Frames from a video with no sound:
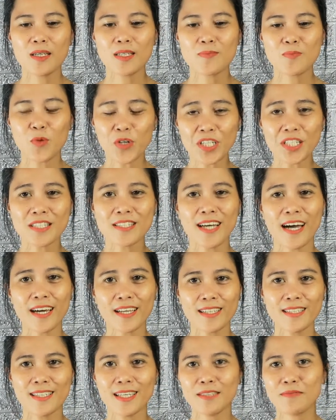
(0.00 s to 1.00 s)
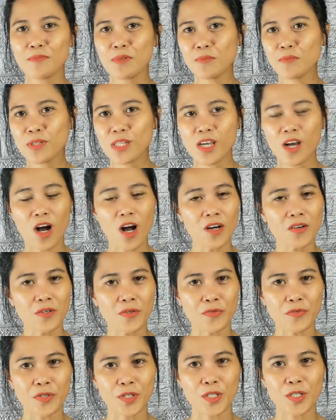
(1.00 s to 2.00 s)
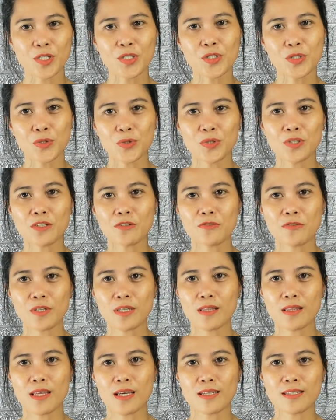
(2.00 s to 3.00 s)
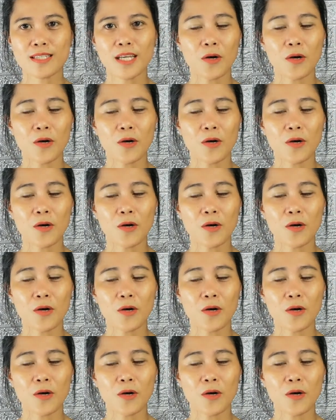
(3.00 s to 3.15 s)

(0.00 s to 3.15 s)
Works cited and bibliography are two different things.